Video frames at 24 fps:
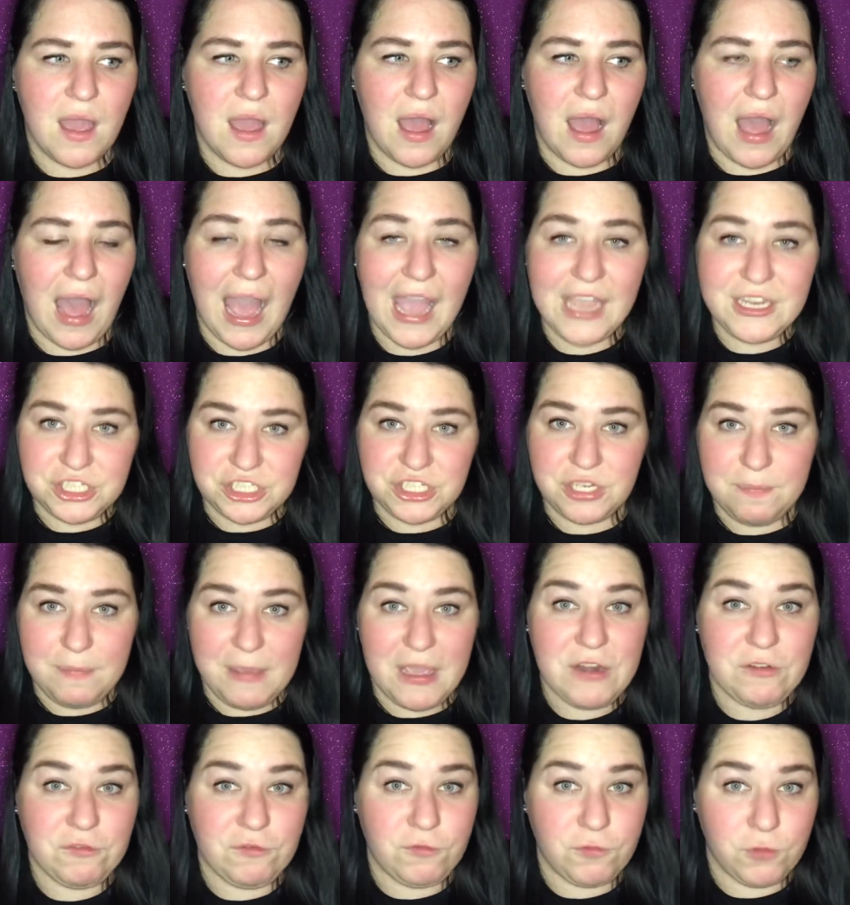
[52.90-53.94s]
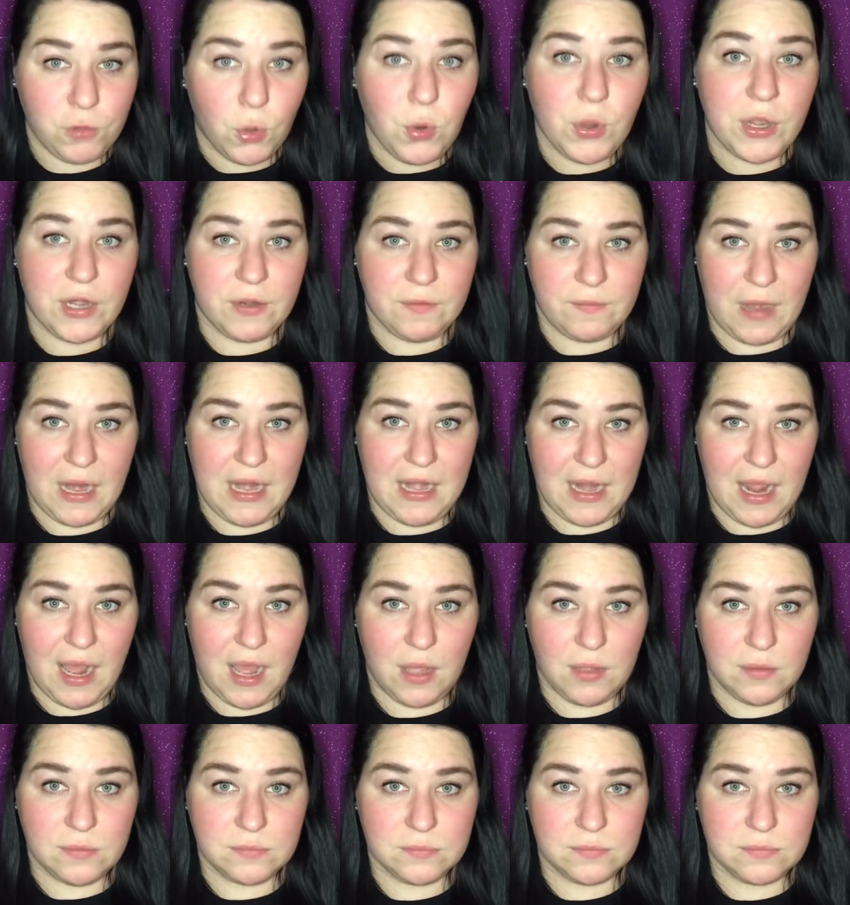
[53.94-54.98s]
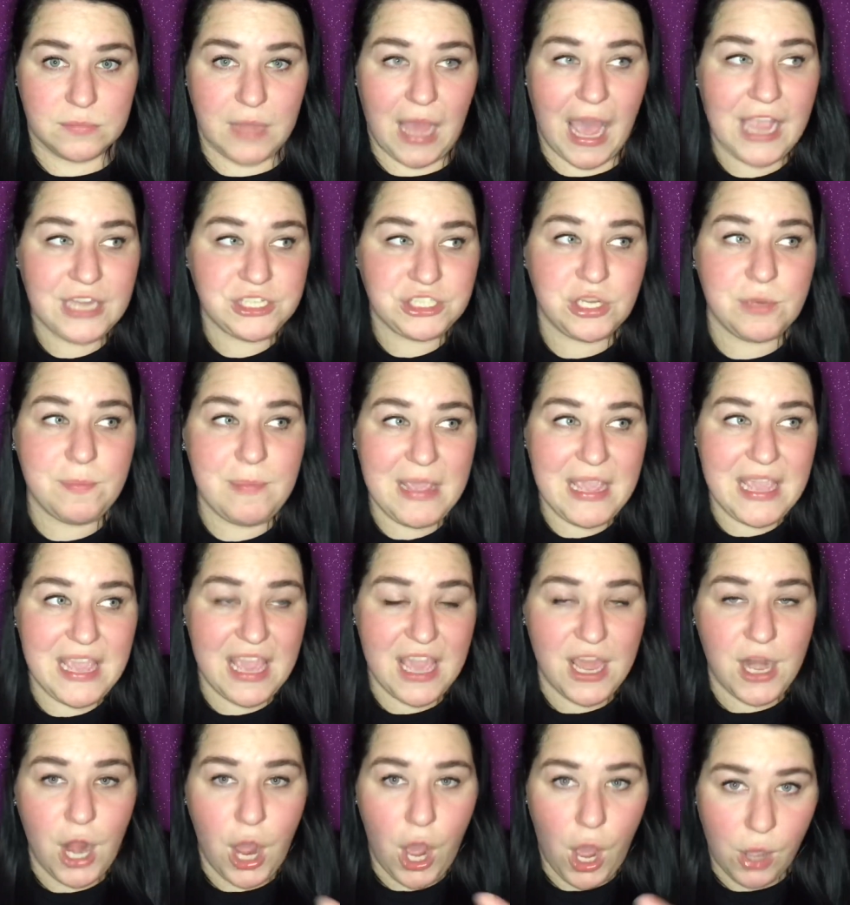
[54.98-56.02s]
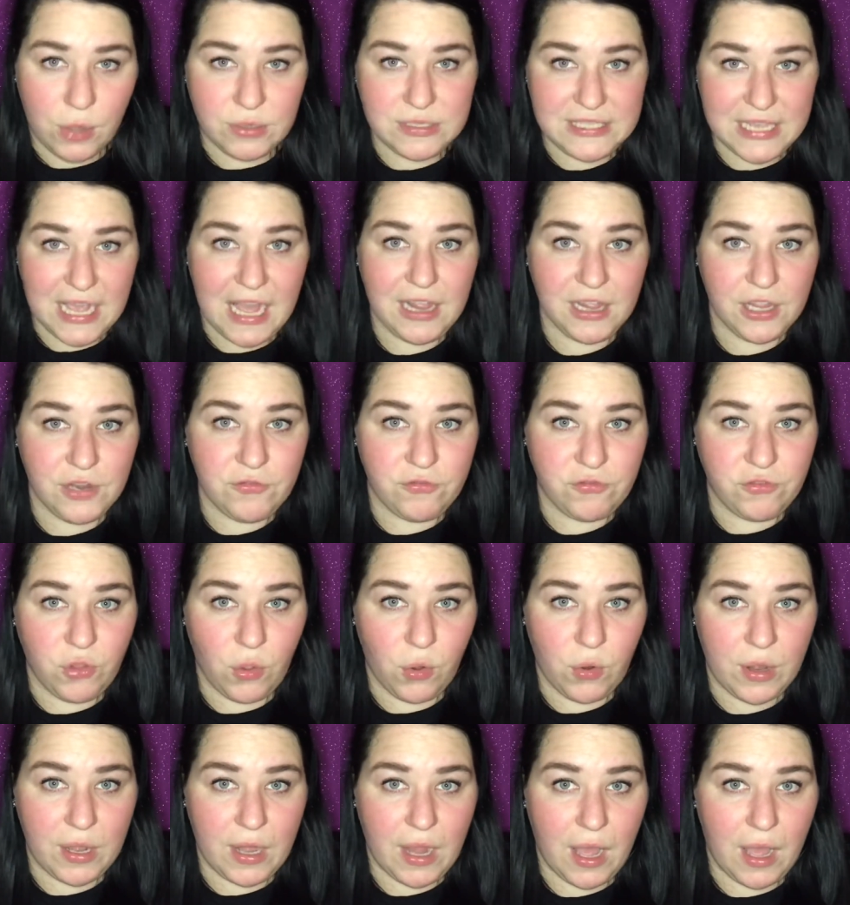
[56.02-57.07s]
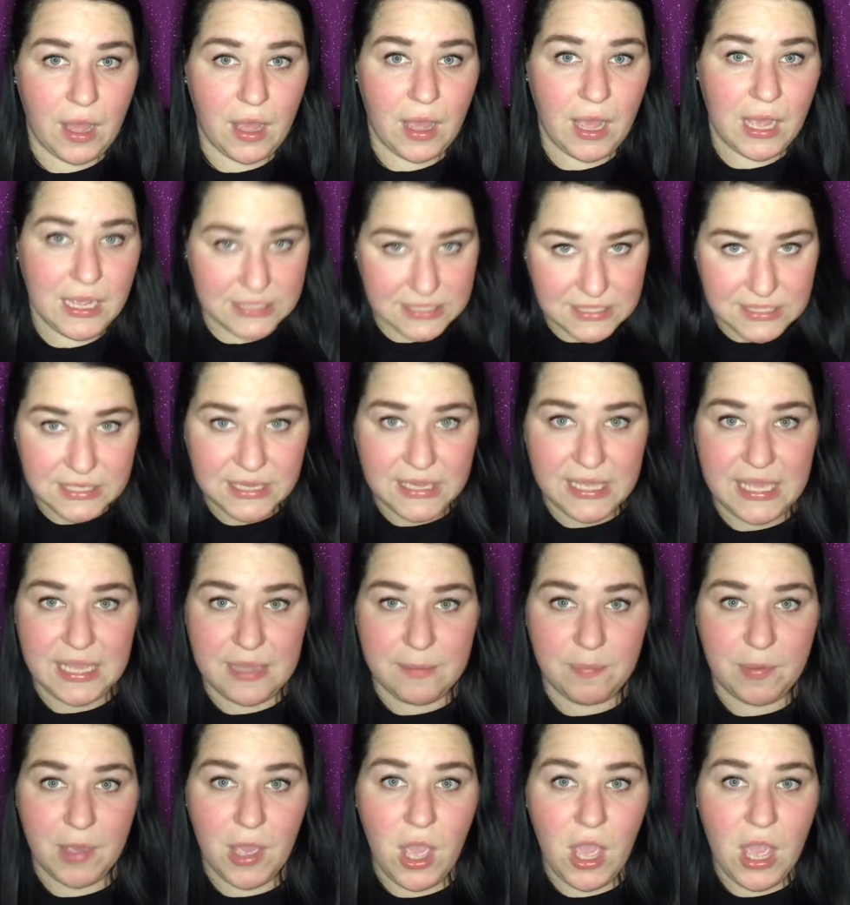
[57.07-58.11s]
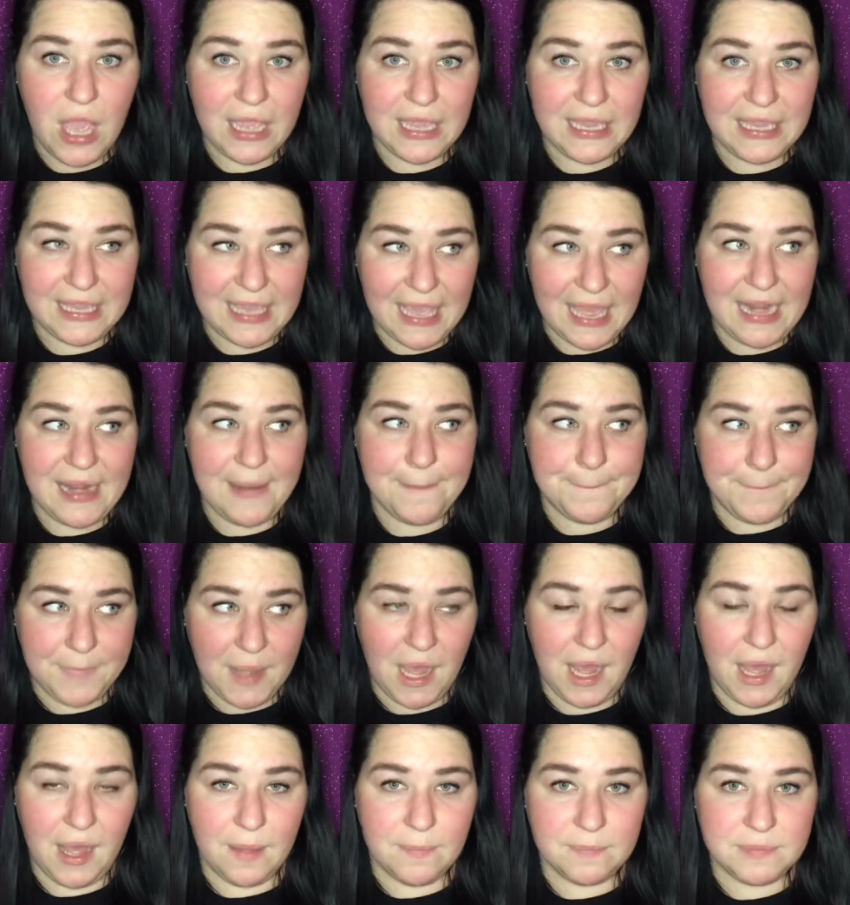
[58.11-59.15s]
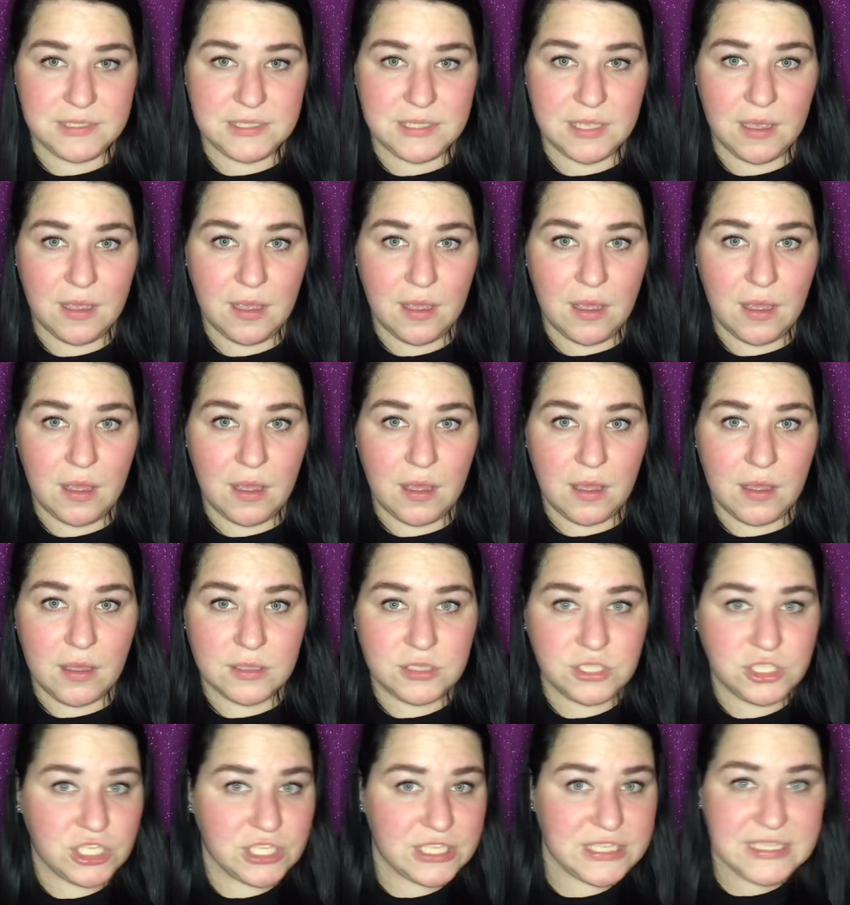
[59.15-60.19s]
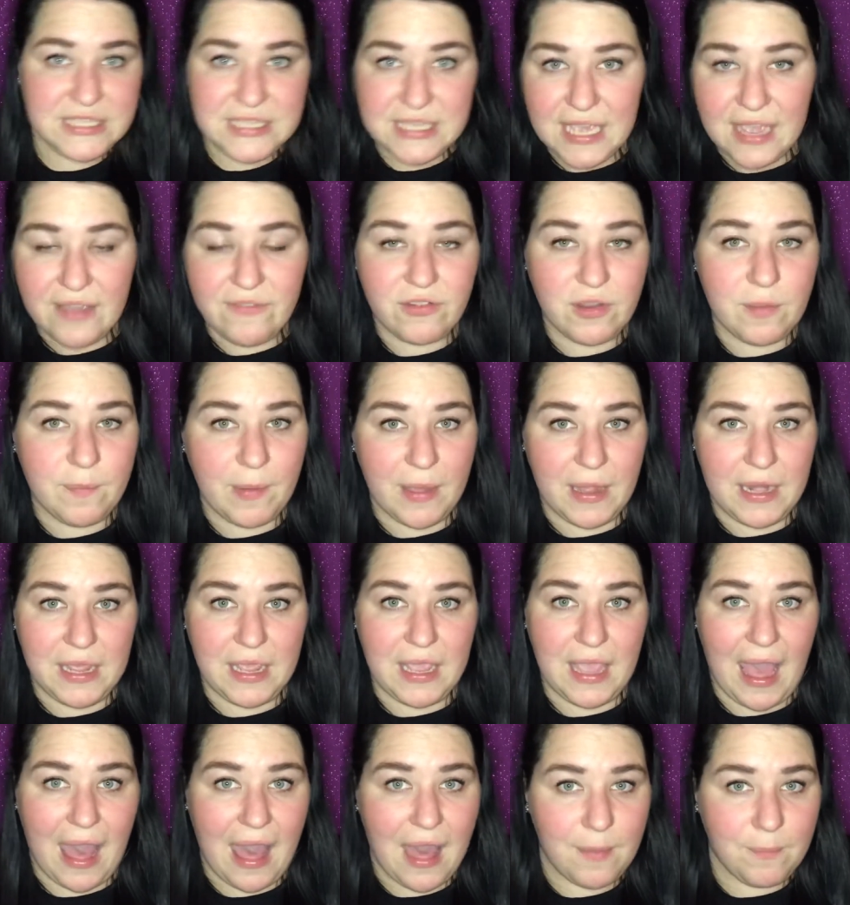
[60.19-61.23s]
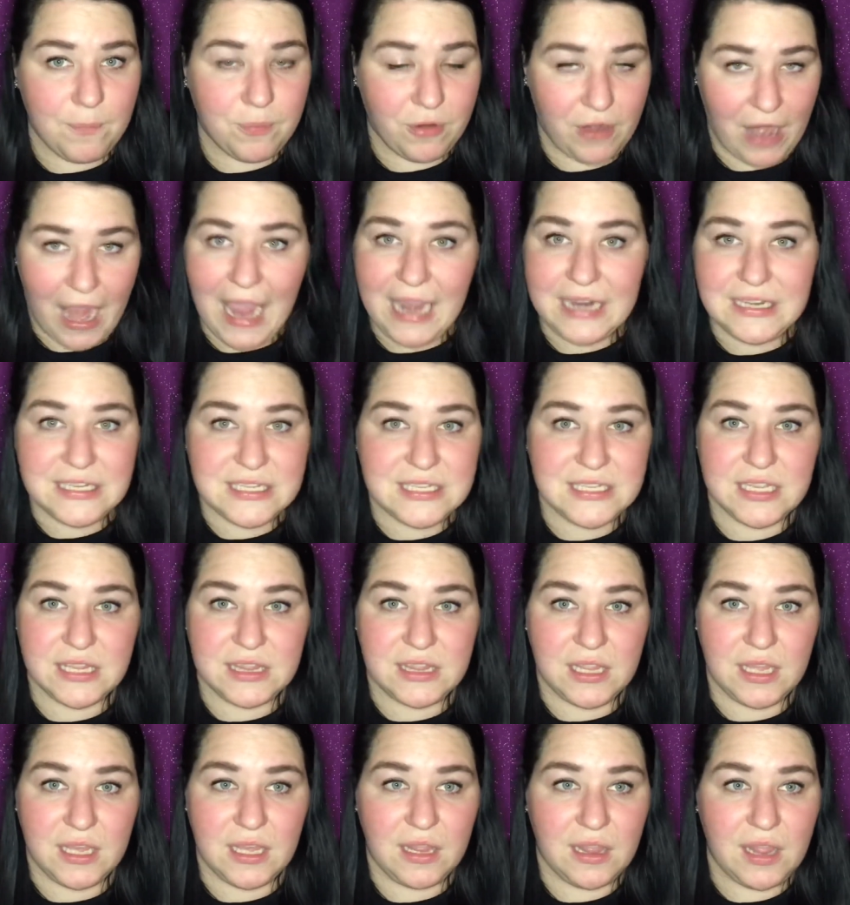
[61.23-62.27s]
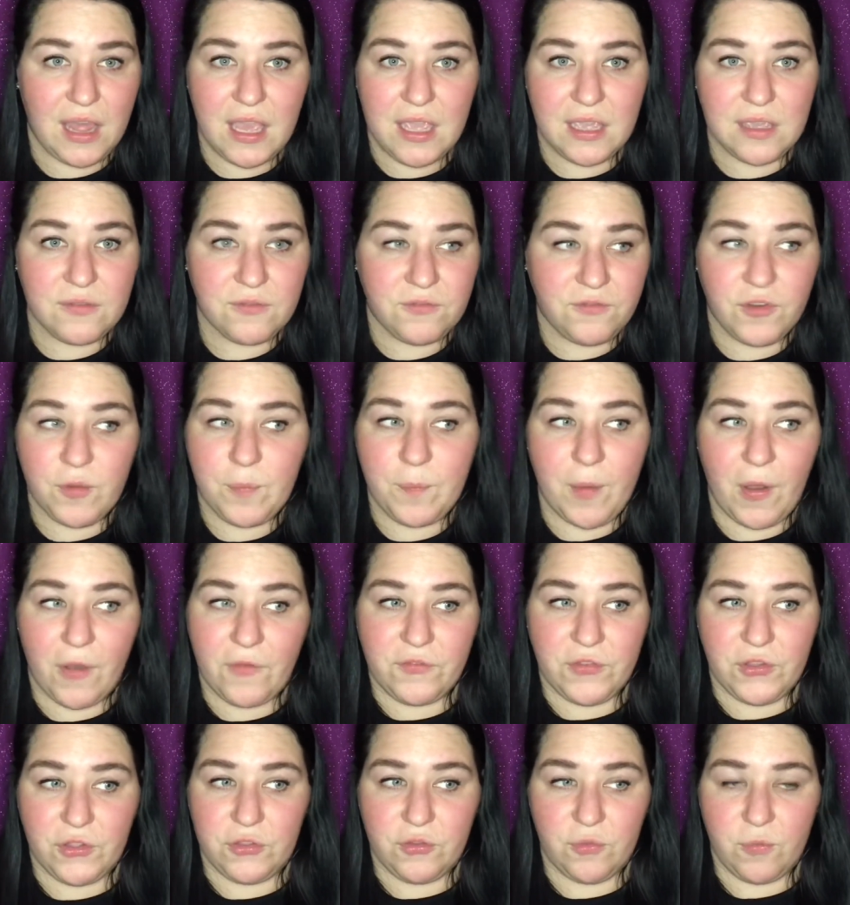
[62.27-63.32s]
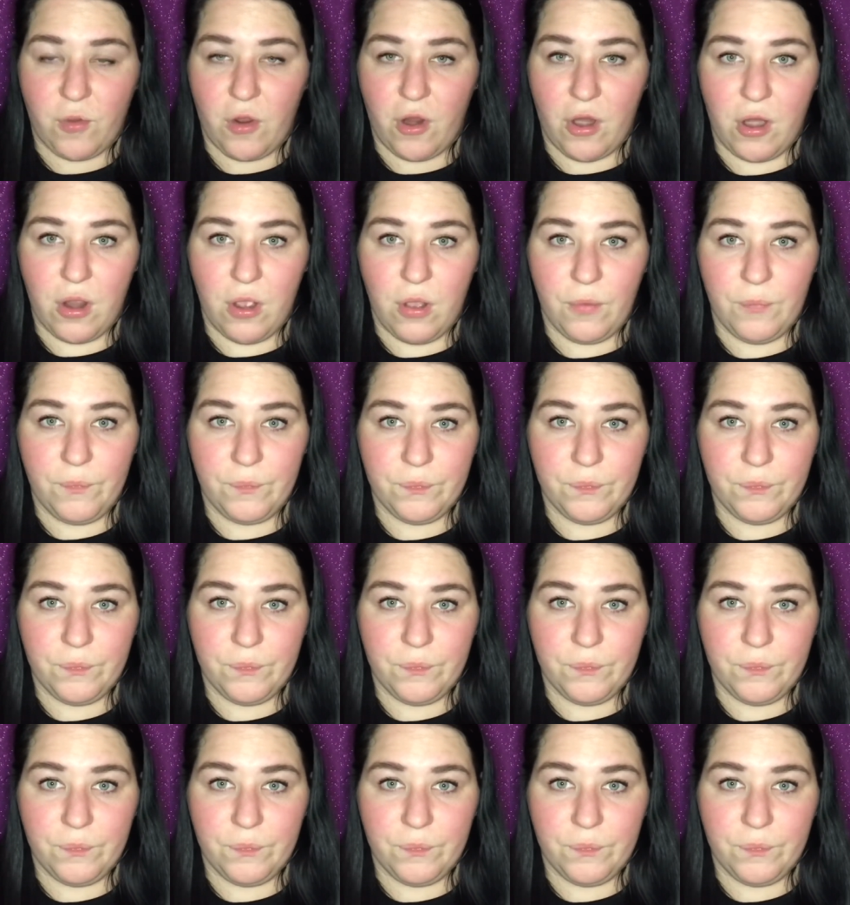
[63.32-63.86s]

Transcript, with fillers: I should be in Florida right now. I should be in a hotel in Florida asleep, getting pumped to see everybody practice at the like football field tomorrow.